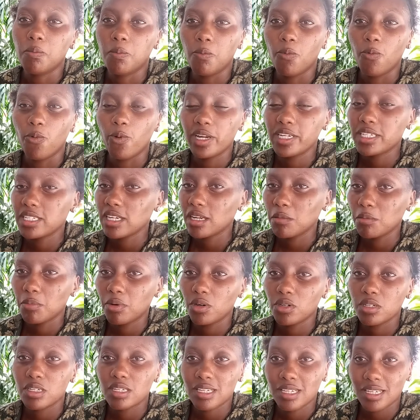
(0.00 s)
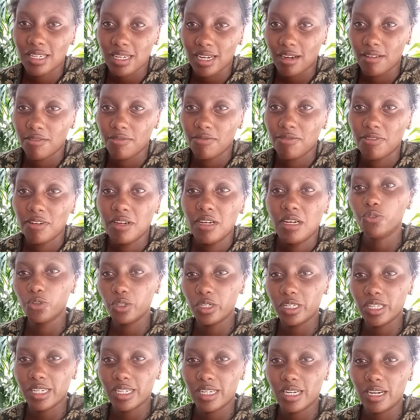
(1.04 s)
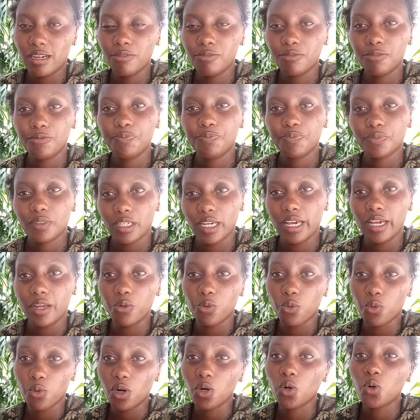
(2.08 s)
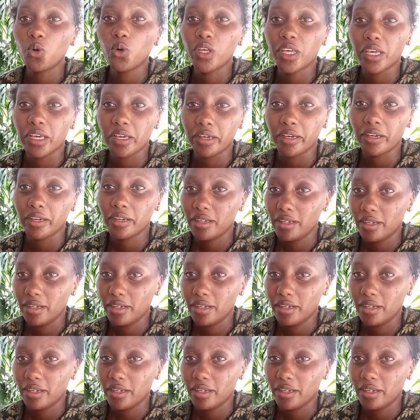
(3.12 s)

went and bought stuff food stuff and we were cooking